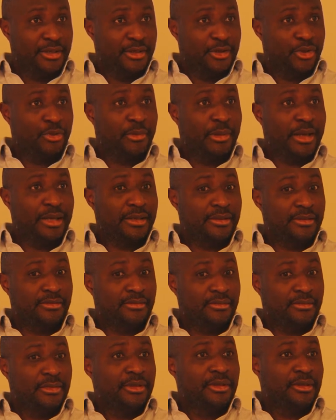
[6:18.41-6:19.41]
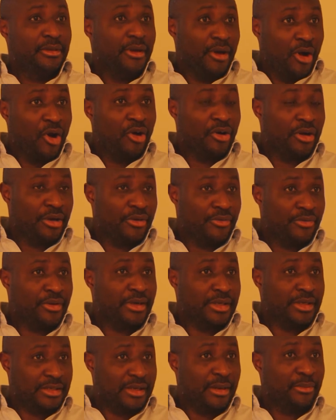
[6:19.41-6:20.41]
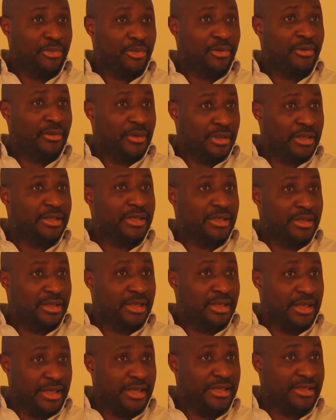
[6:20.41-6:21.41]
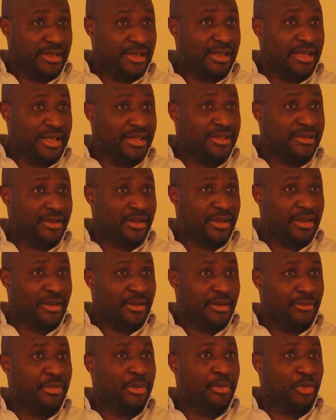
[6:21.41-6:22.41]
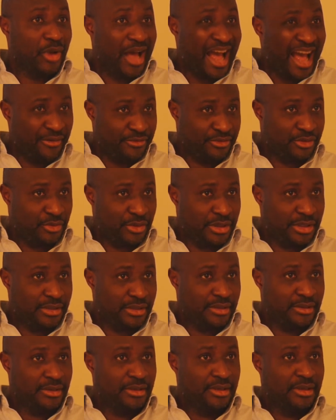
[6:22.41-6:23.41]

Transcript: You might, hunger for example, is an easy thing. People have to eat.